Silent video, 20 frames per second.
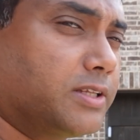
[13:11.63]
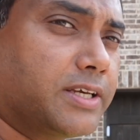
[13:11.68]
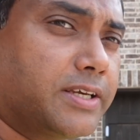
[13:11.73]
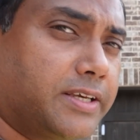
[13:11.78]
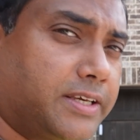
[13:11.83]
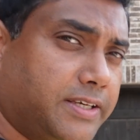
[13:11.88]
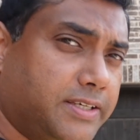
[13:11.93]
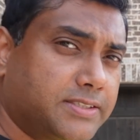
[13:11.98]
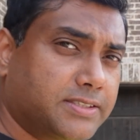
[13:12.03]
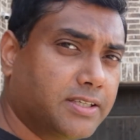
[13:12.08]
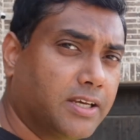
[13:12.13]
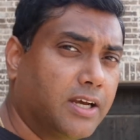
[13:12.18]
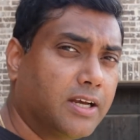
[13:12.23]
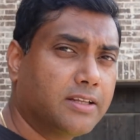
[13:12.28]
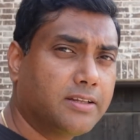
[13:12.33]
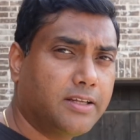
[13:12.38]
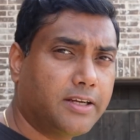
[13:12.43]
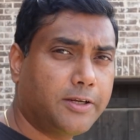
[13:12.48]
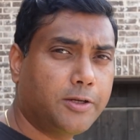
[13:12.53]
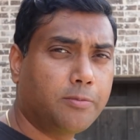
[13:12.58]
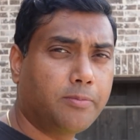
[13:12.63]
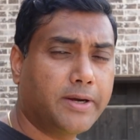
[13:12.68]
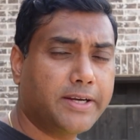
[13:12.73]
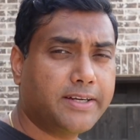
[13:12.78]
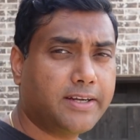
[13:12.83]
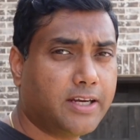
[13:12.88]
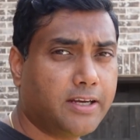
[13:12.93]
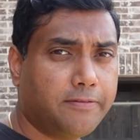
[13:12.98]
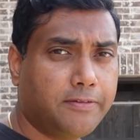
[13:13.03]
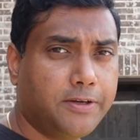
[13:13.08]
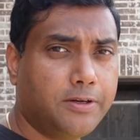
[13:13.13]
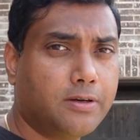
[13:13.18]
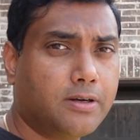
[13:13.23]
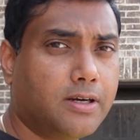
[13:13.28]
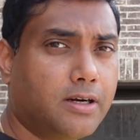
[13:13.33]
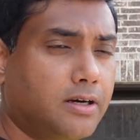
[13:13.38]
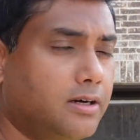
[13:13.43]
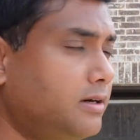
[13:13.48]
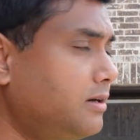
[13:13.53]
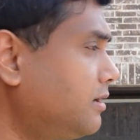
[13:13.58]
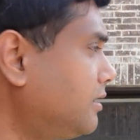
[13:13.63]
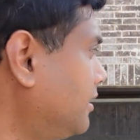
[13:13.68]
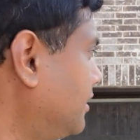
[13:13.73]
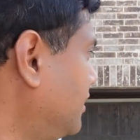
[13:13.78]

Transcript: the keys that you might have in your car.